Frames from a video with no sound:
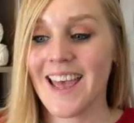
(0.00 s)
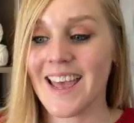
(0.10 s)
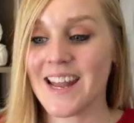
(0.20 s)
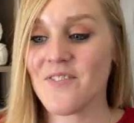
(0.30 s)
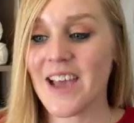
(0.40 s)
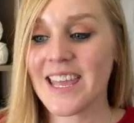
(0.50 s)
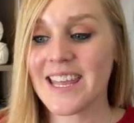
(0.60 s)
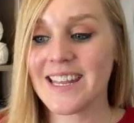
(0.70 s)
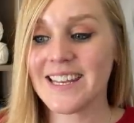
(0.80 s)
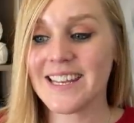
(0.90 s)
and if i
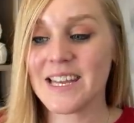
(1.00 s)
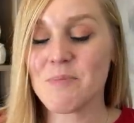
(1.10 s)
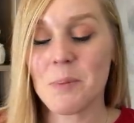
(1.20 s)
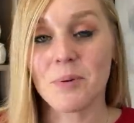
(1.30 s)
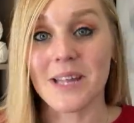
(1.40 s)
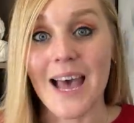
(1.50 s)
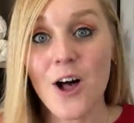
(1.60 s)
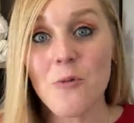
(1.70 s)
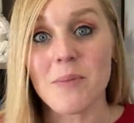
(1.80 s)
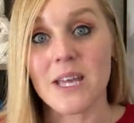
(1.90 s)
can get people to
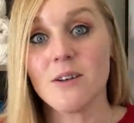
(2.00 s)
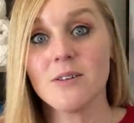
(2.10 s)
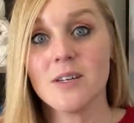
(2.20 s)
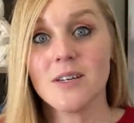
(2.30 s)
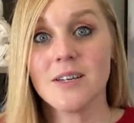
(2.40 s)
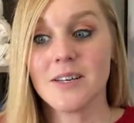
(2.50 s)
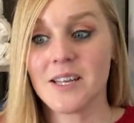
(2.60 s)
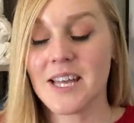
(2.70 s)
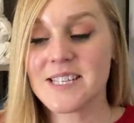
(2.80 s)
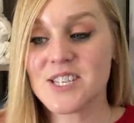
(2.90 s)
help me
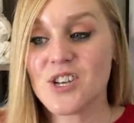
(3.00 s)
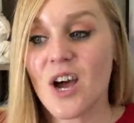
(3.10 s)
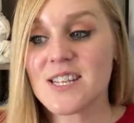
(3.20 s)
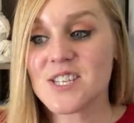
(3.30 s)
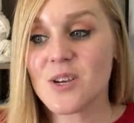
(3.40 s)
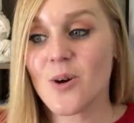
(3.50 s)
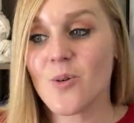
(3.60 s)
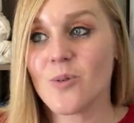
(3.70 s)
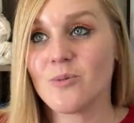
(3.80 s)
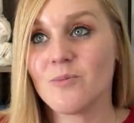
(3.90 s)
it's not
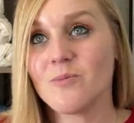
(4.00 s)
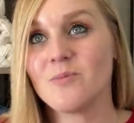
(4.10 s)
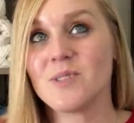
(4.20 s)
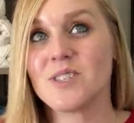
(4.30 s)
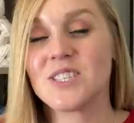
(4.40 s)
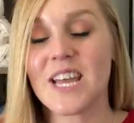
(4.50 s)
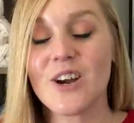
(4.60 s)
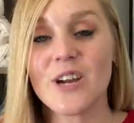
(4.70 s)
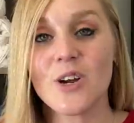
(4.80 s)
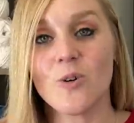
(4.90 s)
so
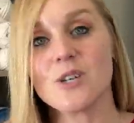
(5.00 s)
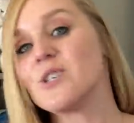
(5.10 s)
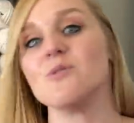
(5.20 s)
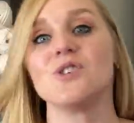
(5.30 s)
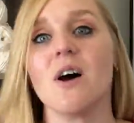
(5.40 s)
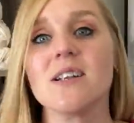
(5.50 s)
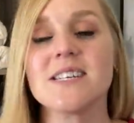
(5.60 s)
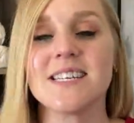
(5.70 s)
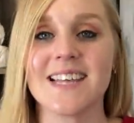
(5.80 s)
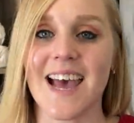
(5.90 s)
scary or so
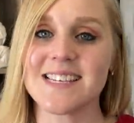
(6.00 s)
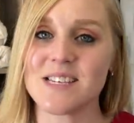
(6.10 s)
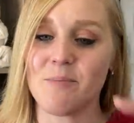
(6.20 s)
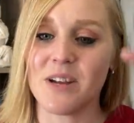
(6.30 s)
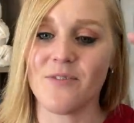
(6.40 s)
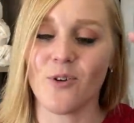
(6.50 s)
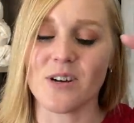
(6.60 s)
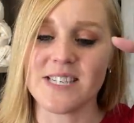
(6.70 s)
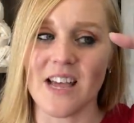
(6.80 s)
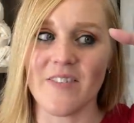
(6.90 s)
daunting to ask somebody for
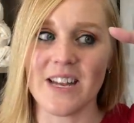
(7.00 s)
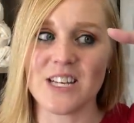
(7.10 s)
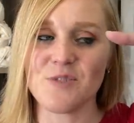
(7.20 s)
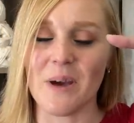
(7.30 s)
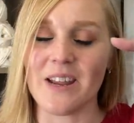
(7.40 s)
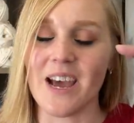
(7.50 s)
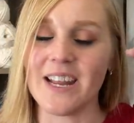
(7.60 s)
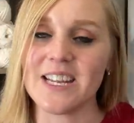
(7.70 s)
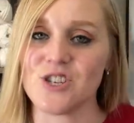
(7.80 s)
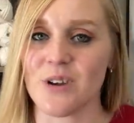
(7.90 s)
a seven inch by
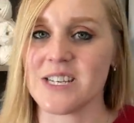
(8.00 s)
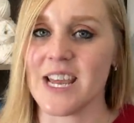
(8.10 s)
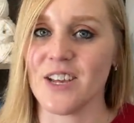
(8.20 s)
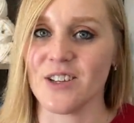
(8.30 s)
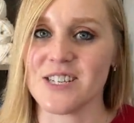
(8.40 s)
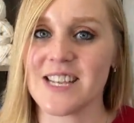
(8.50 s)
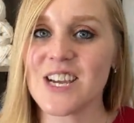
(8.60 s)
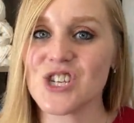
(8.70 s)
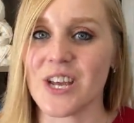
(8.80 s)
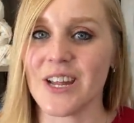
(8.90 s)
nine inch rectangular
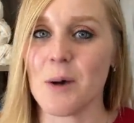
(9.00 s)
section